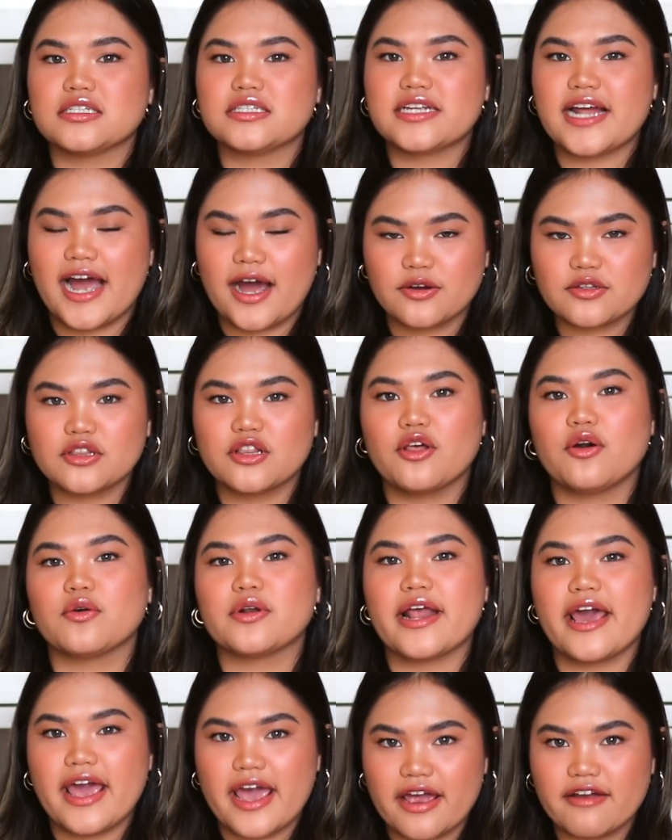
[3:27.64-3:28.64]

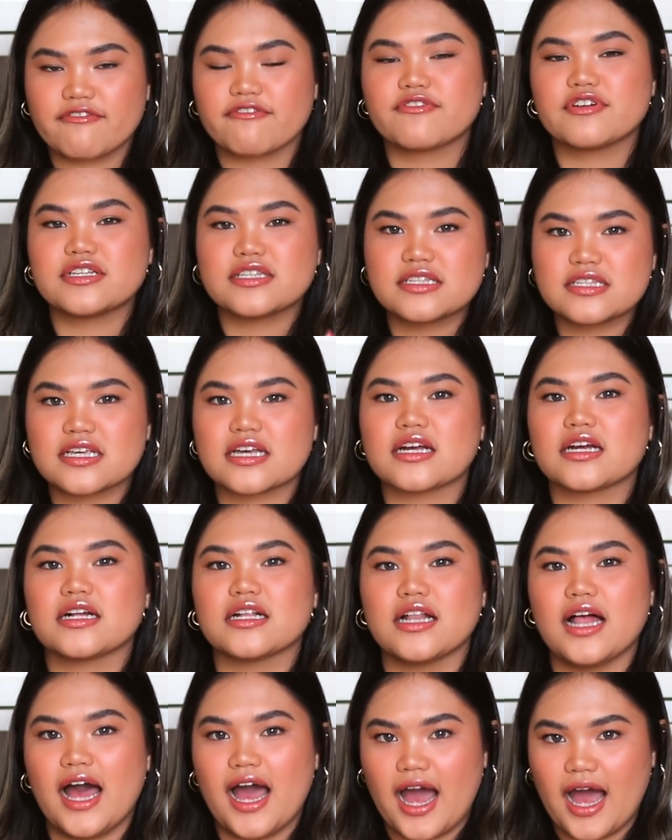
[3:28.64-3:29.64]
download every
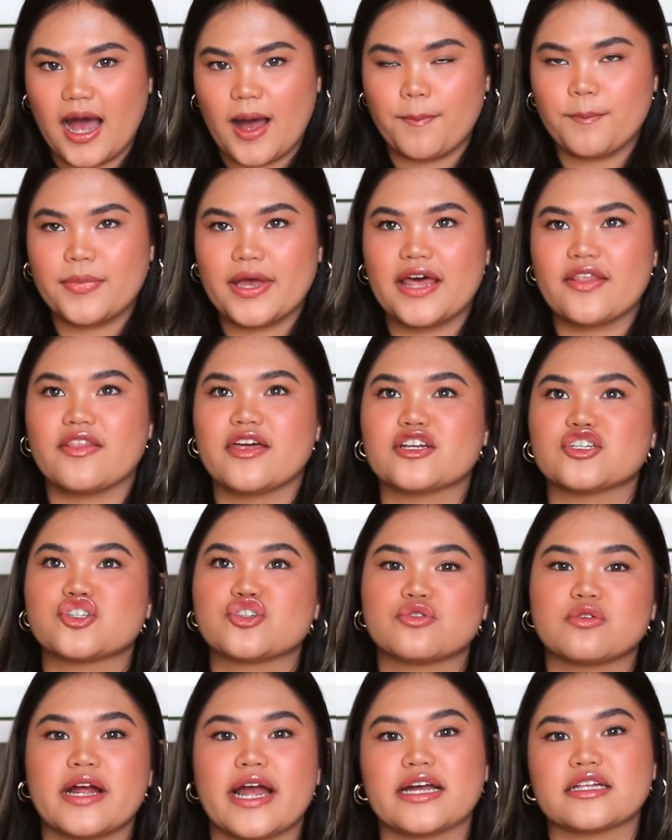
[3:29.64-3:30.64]
single app and then
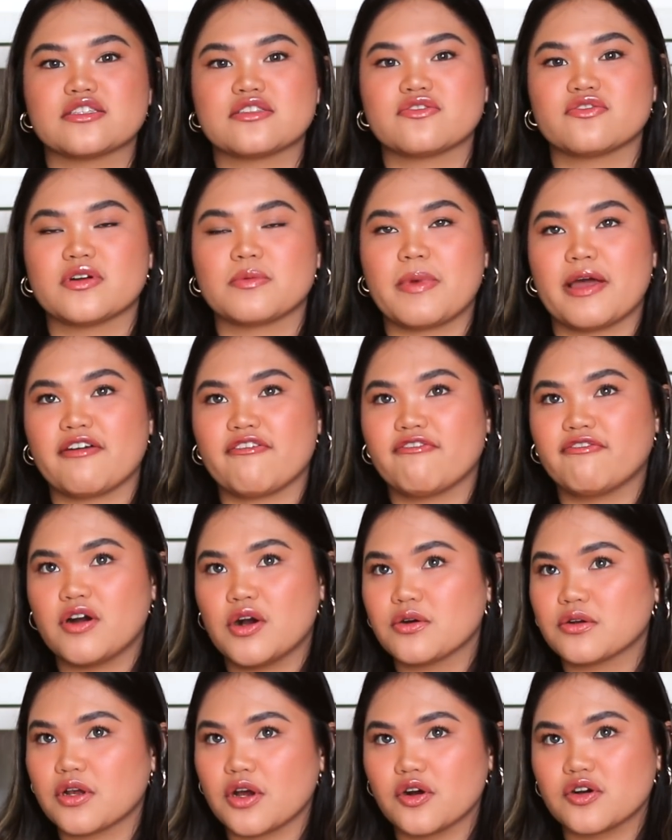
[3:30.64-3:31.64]
transfer my
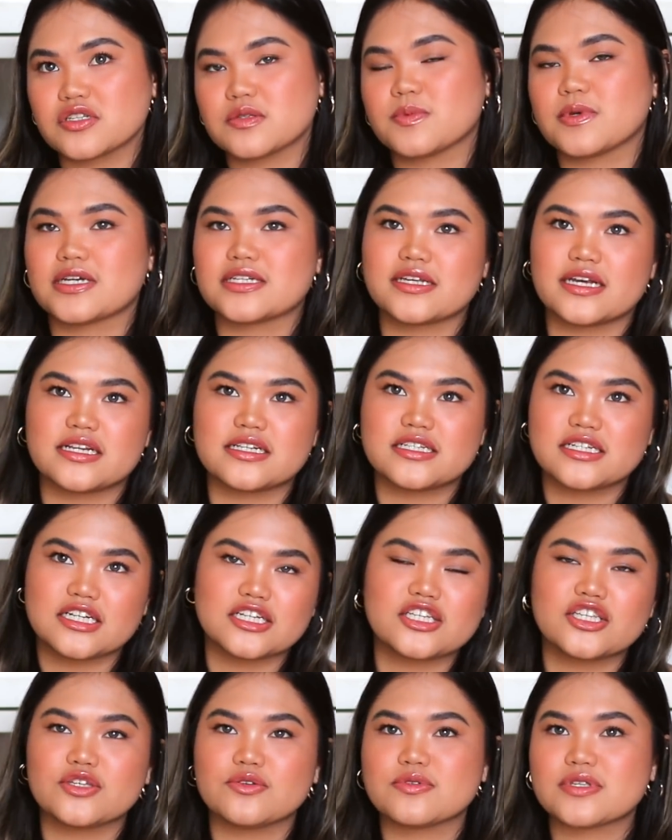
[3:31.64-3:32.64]
photos because I
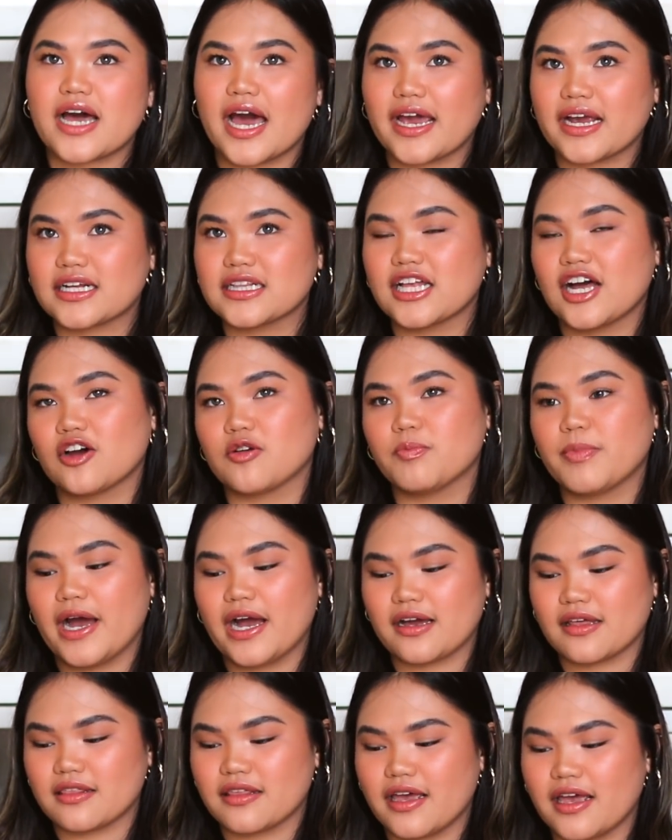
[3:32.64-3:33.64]
didn't use iCloud
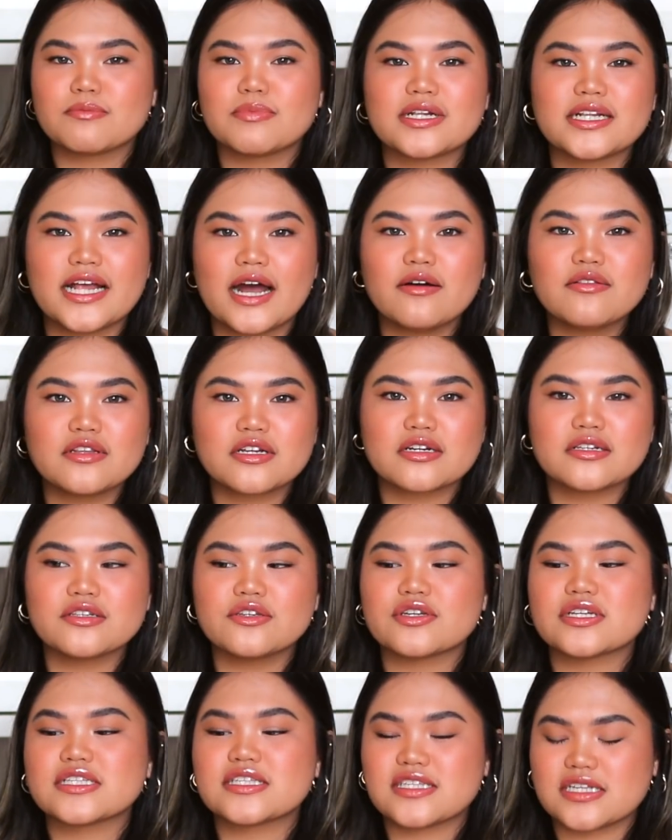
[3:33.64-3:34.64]
back then. But now
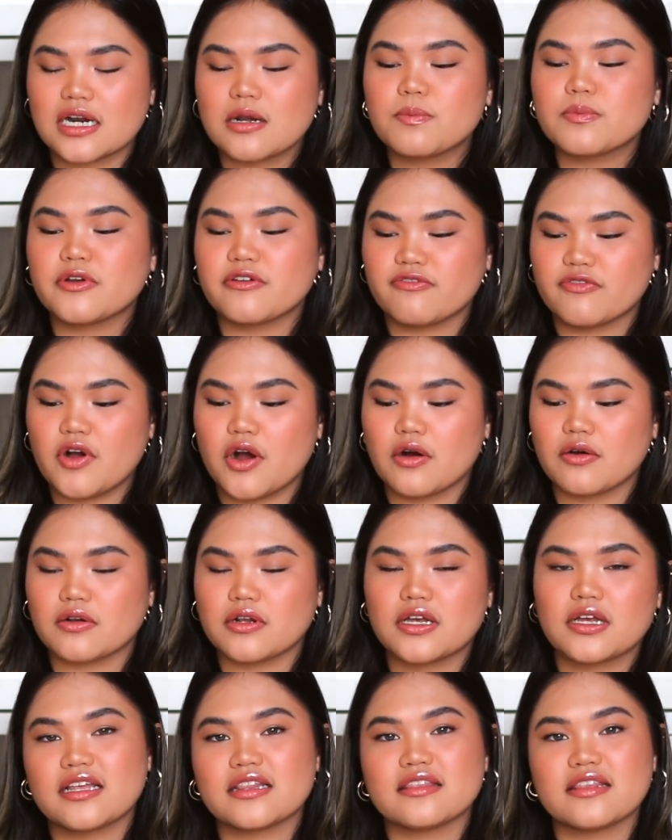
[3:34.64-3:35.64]
literally you can set up your
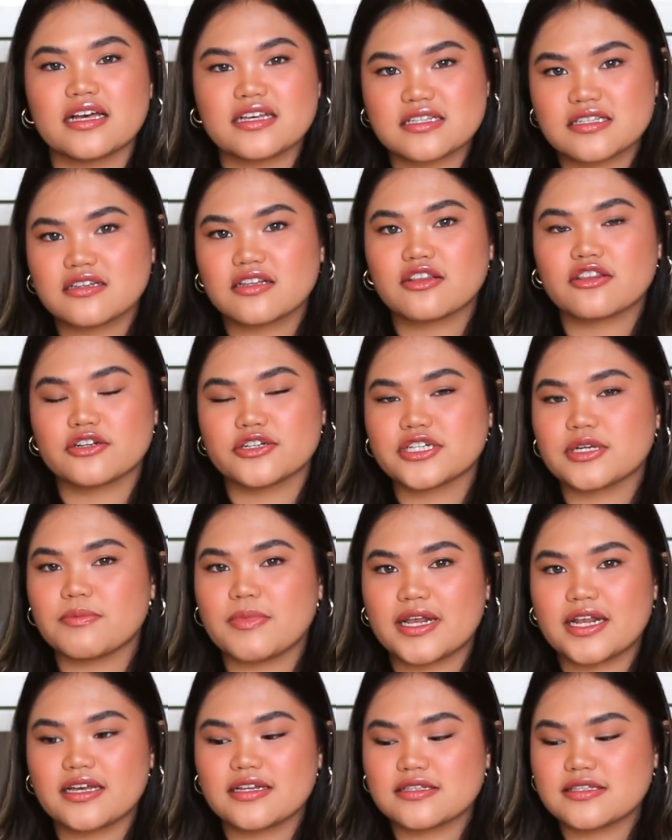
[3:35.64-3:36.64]
phone in less than 30
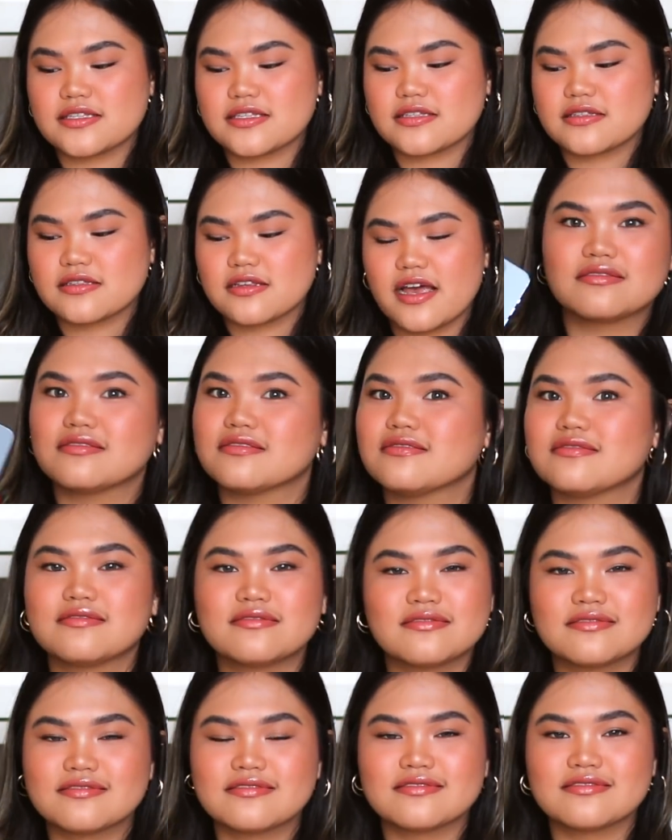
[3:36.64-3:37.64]
minutes.
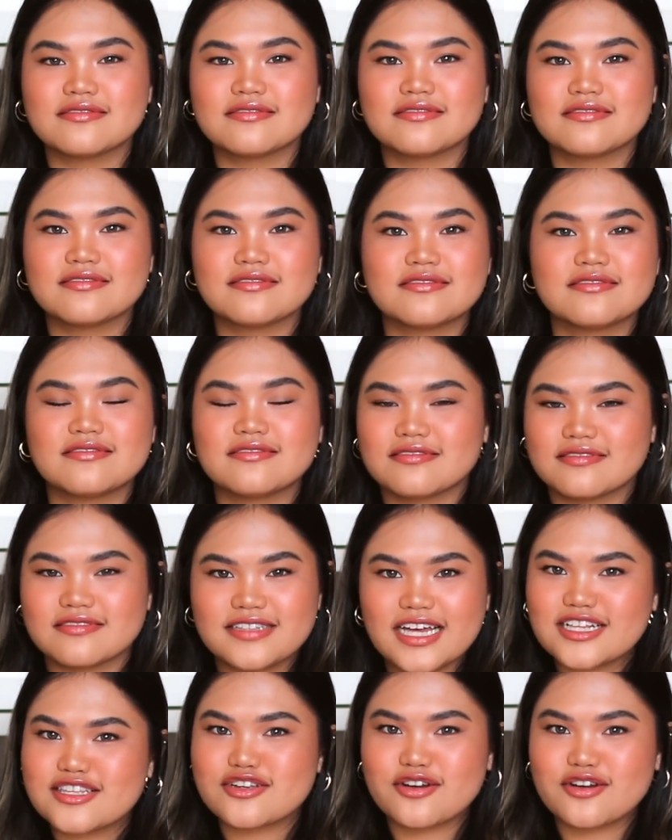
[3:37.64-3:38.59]
That's